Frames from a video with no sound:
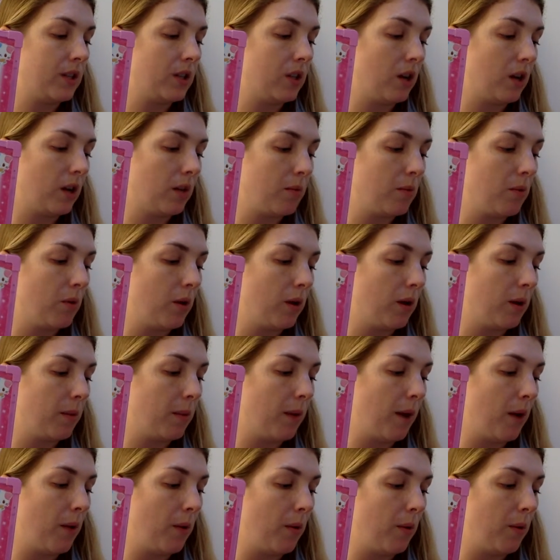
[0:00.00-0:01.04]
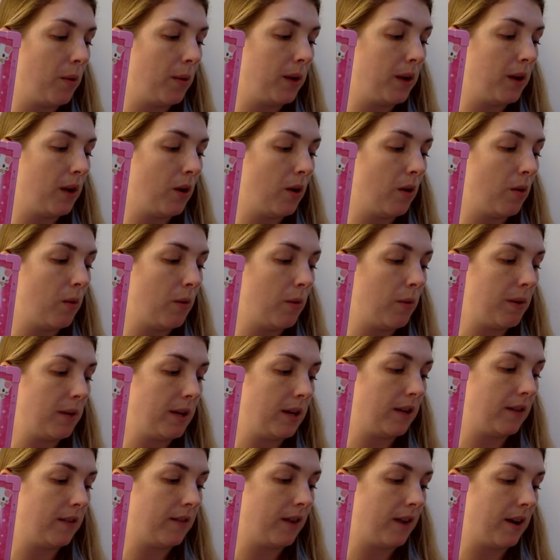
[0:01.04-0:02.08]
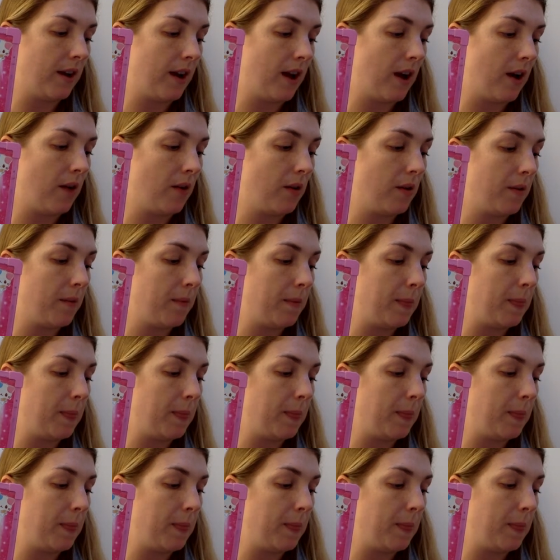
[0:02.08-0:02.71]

talk more about what we know, what we need to find out.